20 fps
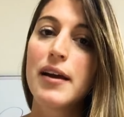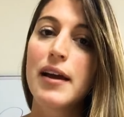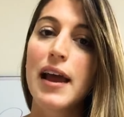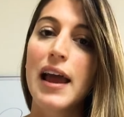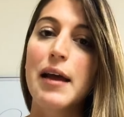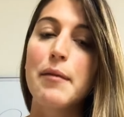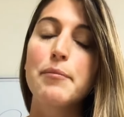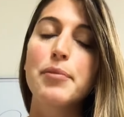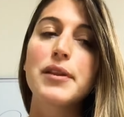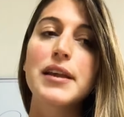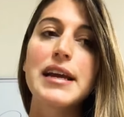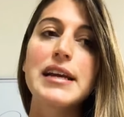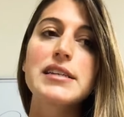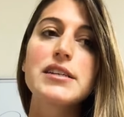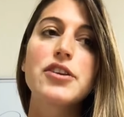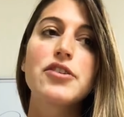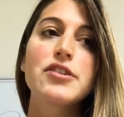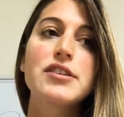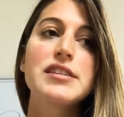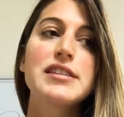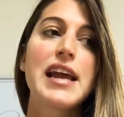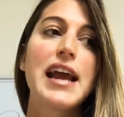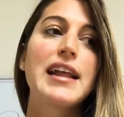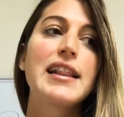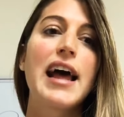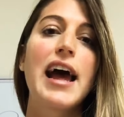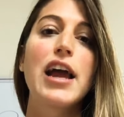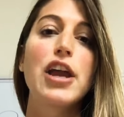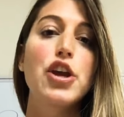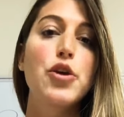and please understand
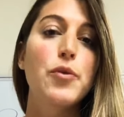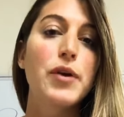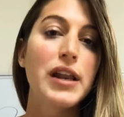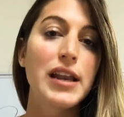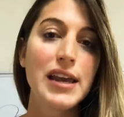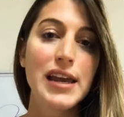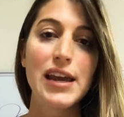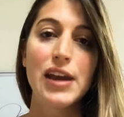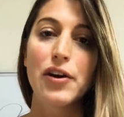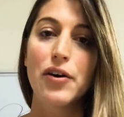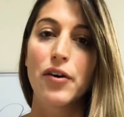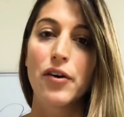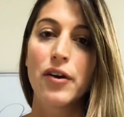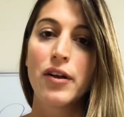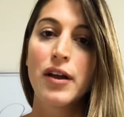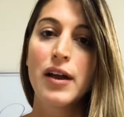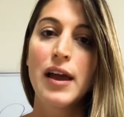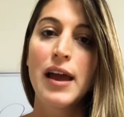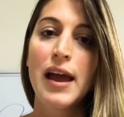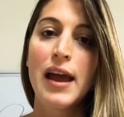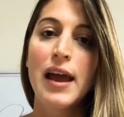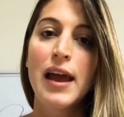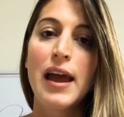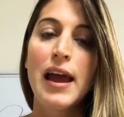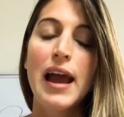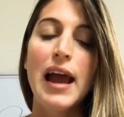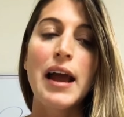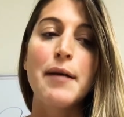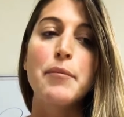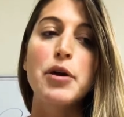that you can heal,
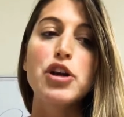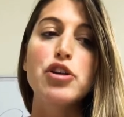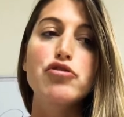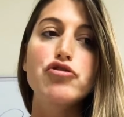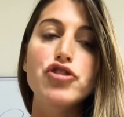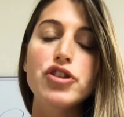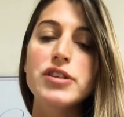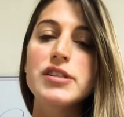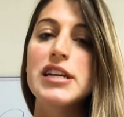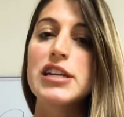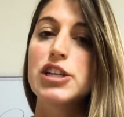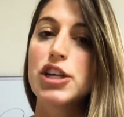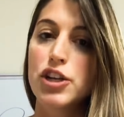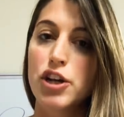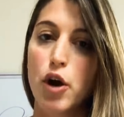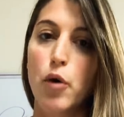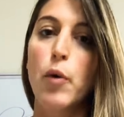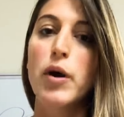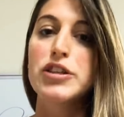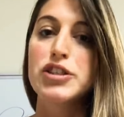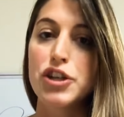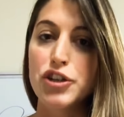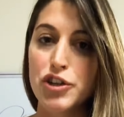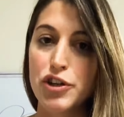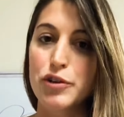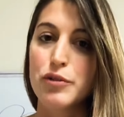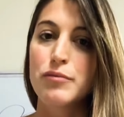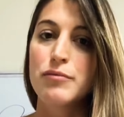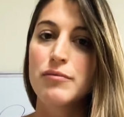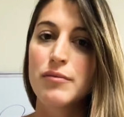but you just need to know what to do.